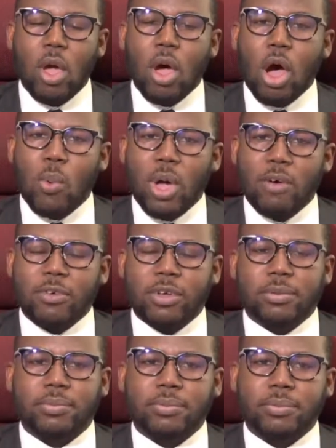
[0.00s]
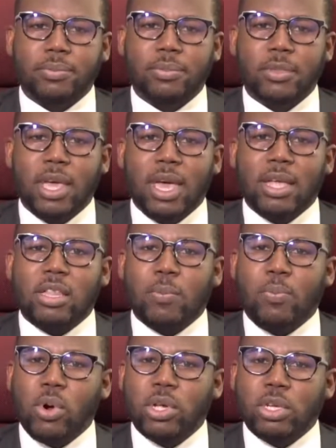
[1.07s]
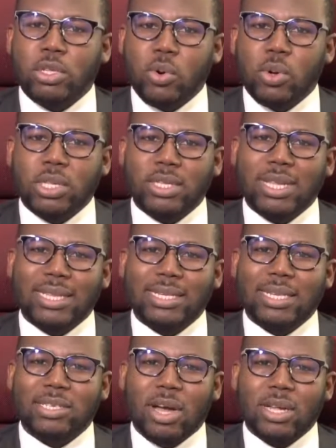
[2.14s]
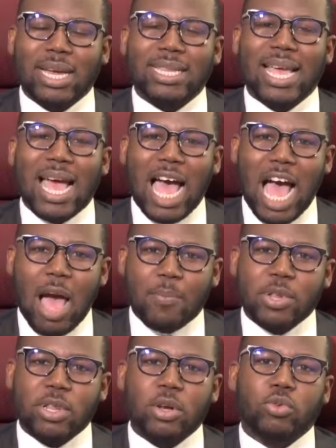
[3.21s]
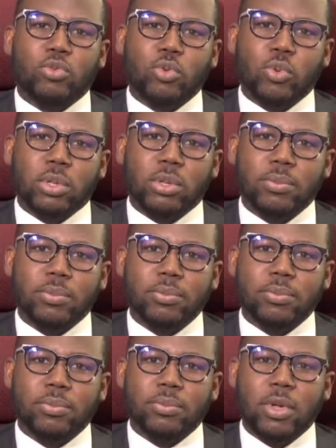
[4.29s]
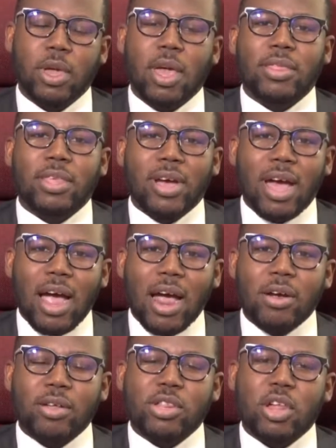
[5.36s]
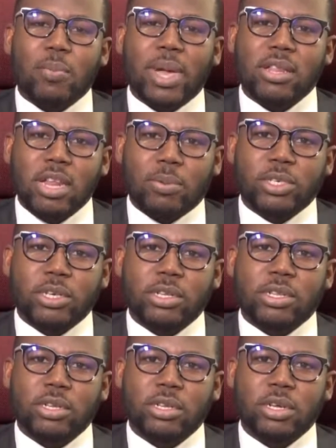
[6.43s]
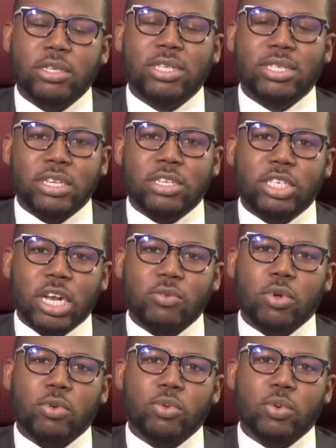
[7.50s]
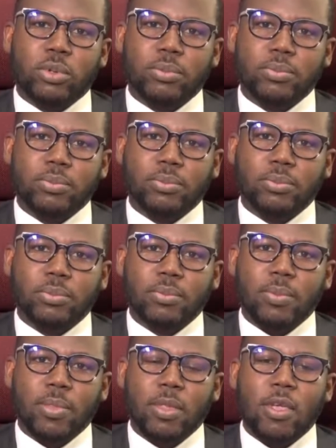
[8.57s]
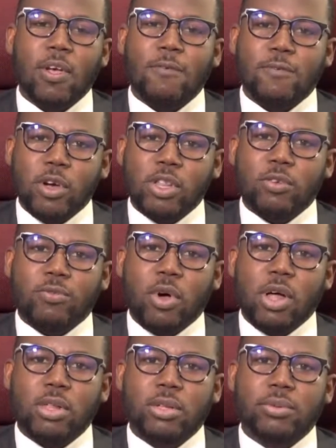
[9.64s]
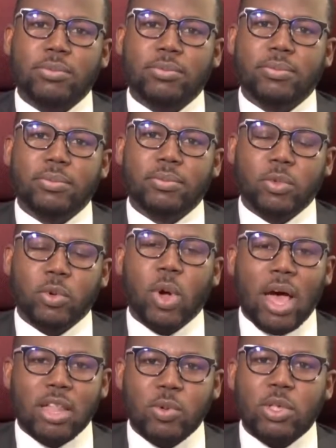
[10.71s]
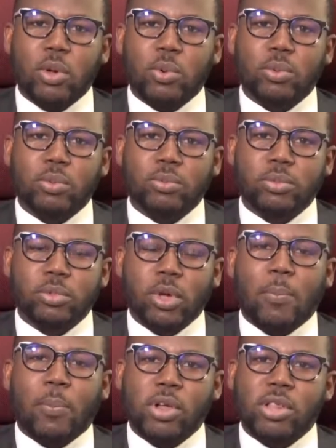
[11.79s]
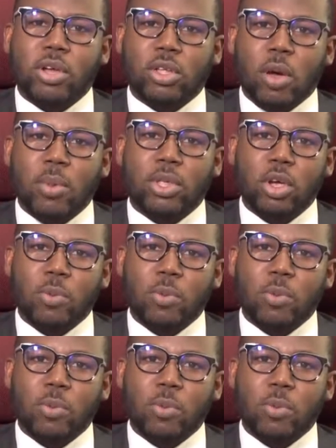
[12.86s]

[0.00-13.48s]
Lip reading: However, it is important to note that this is not an absolute rule. There are some exceptions to this general rule. First of all, as we know, a person could come into your